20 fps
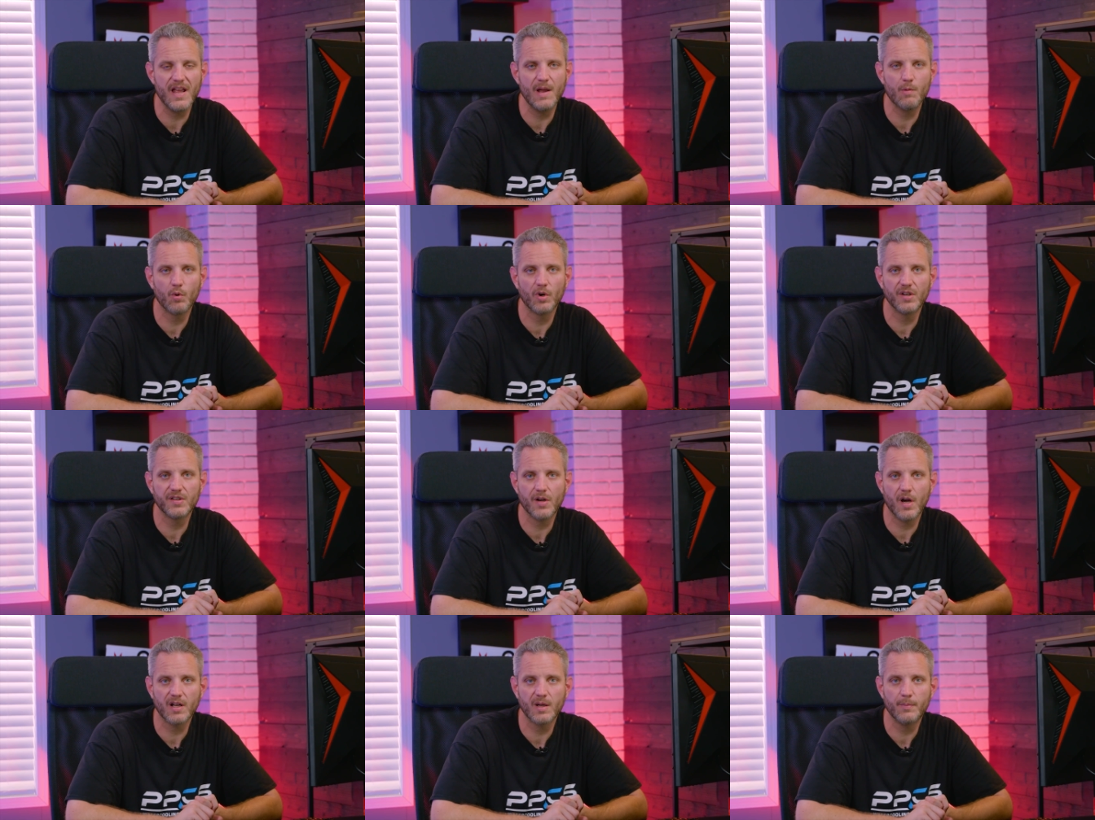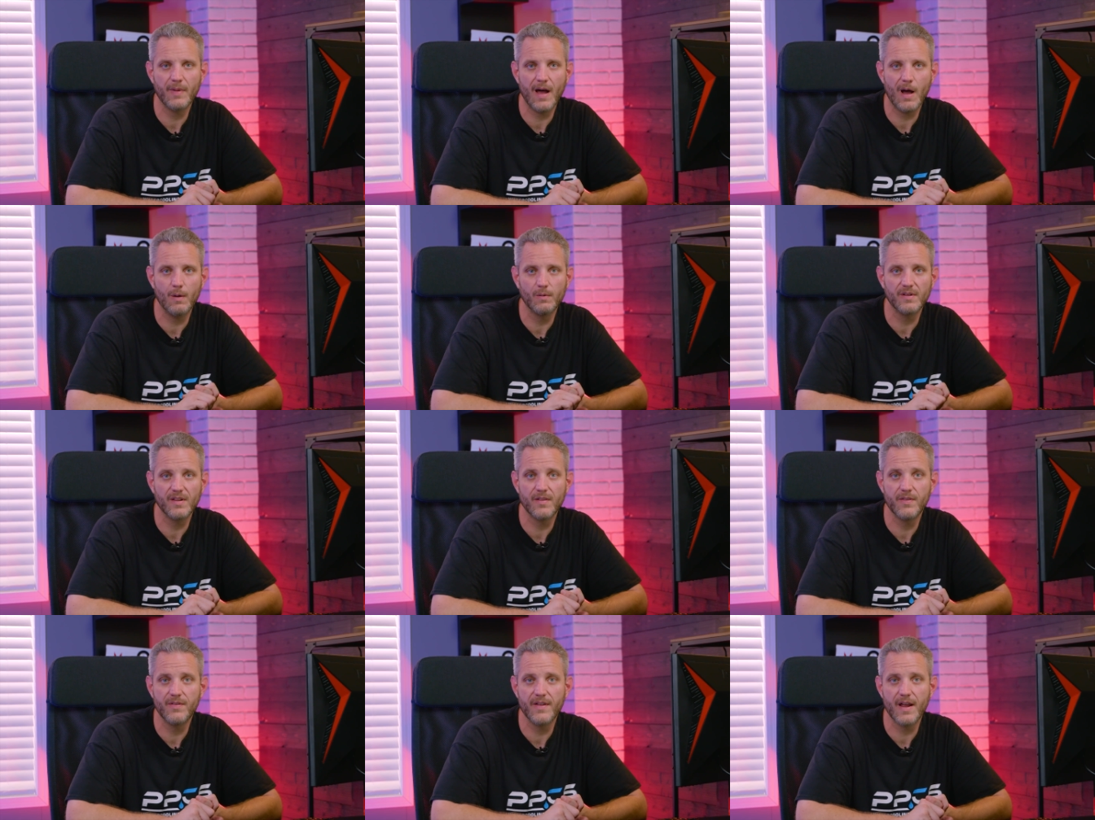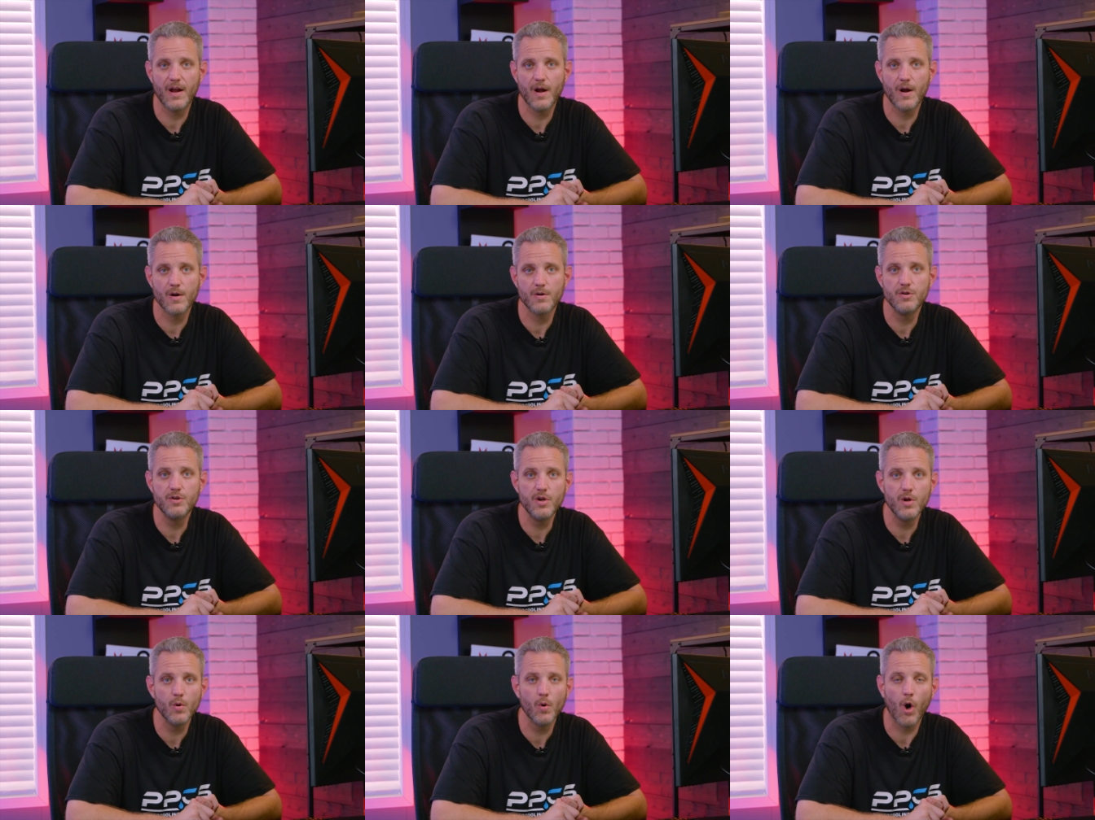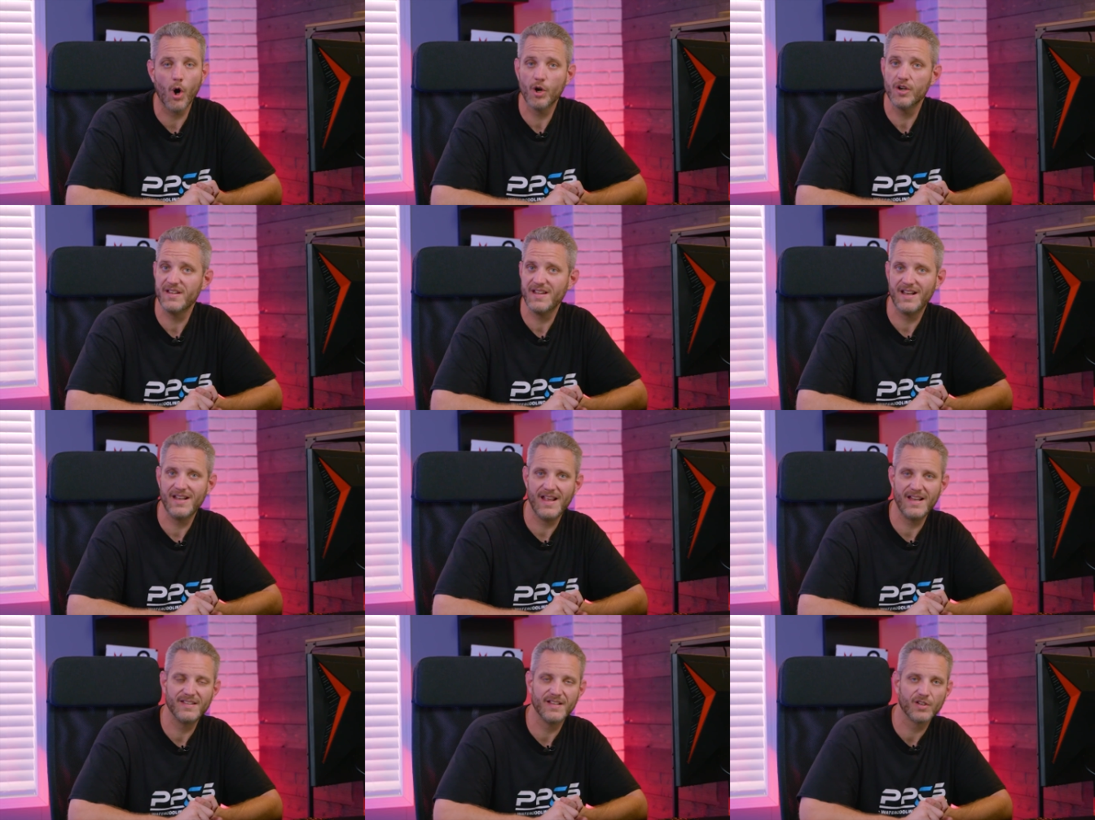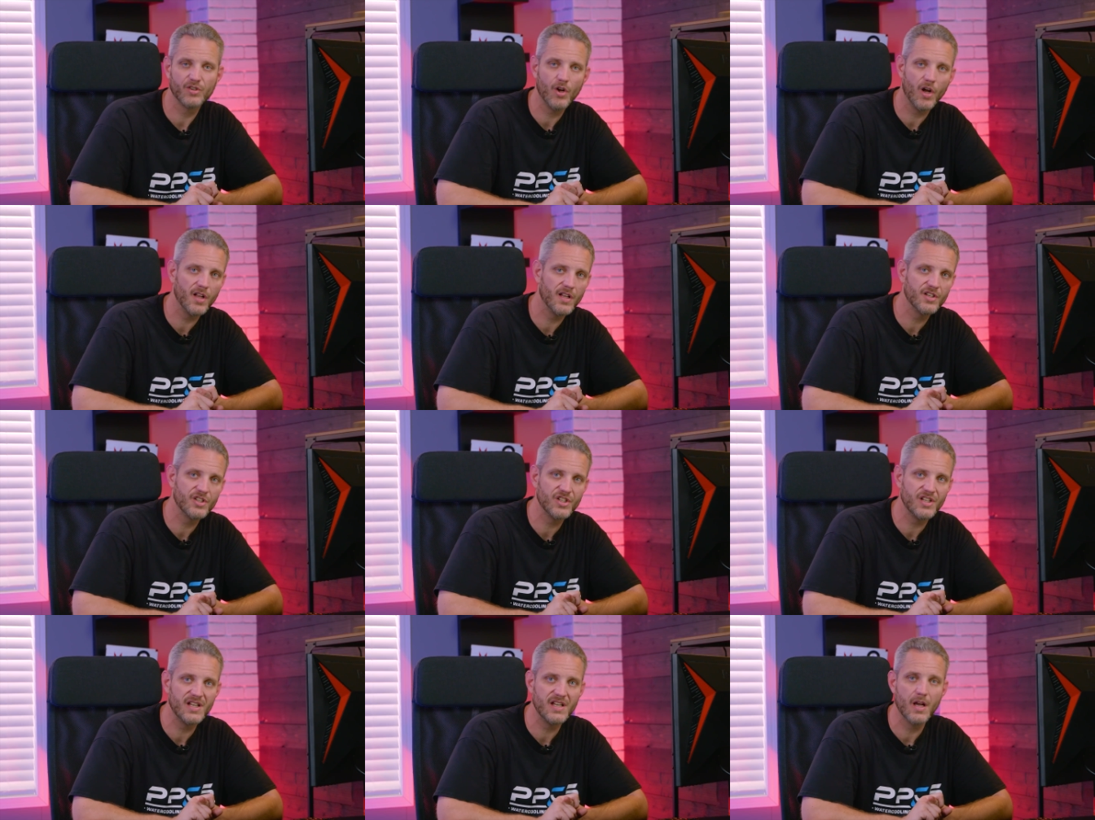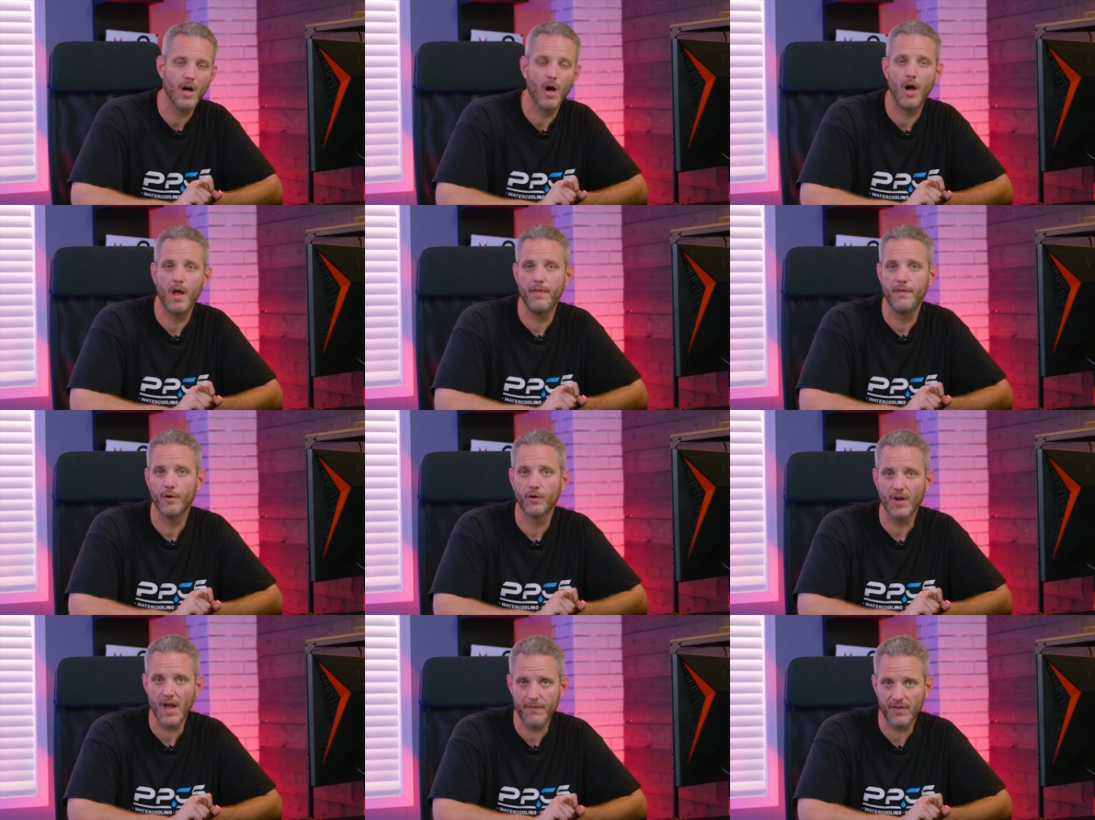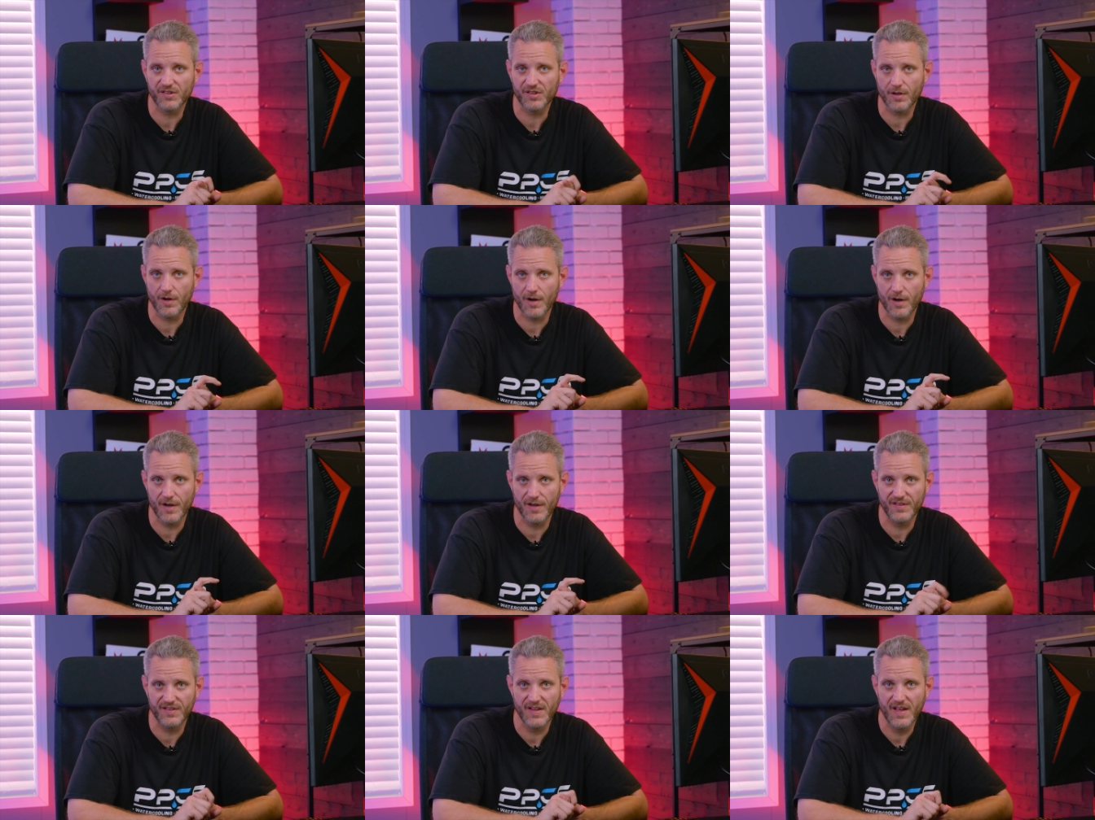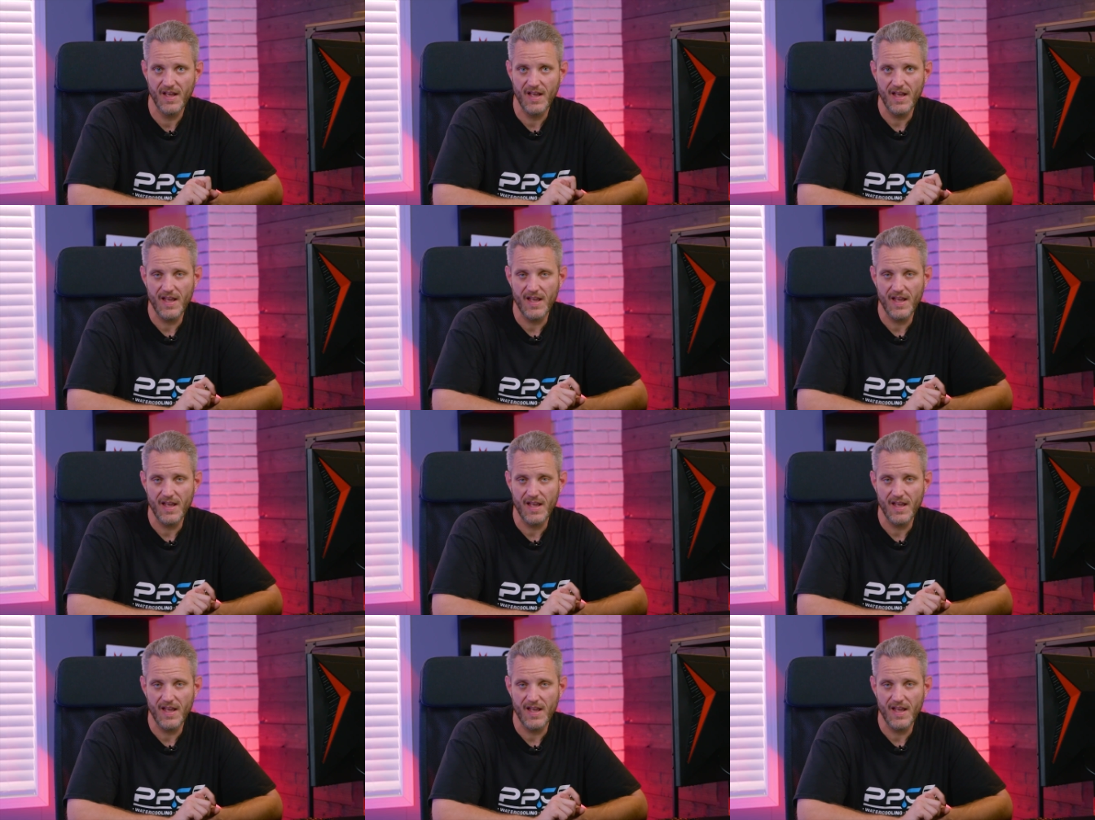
and we're going to talk about their new RDNA technology on their graphics cards,